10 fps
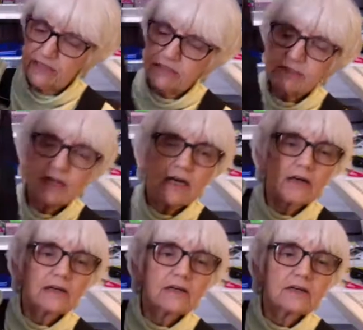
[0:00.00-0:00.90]
this
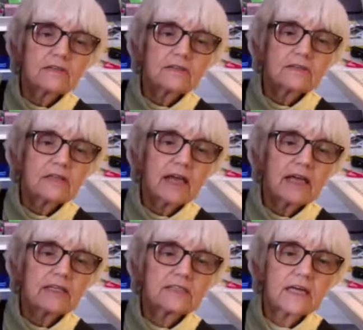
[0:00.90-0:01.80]
uh,
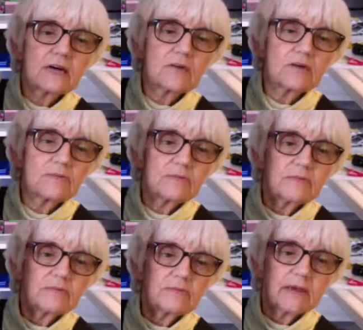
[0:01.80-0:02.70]
hangs out
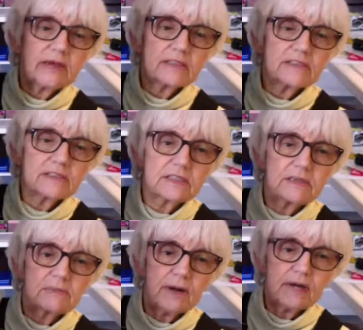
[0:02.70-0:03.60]
past
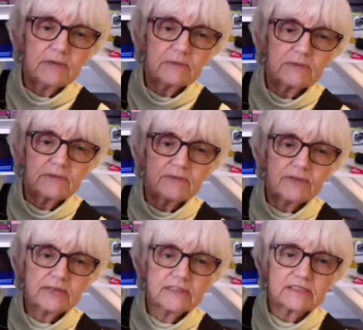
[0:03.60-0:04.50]
the bottom of the
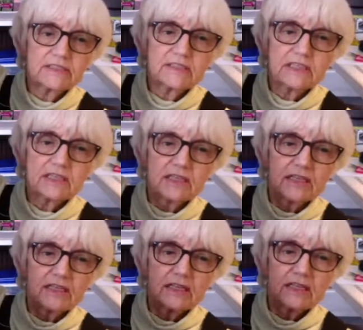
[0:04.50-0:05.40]
vest,
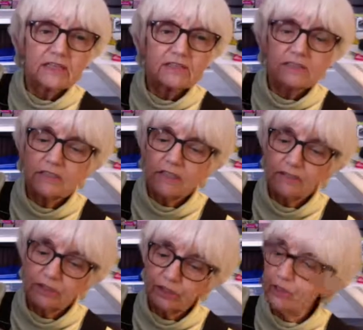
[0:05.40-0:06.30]
like there's
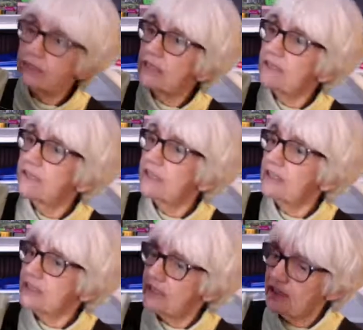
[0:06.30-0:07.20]
another shirt
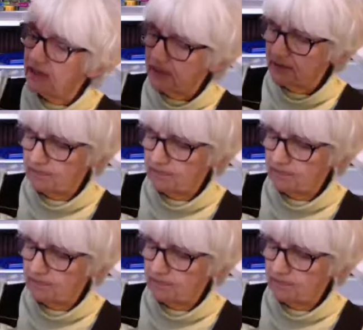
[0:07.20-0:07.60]
underneath there.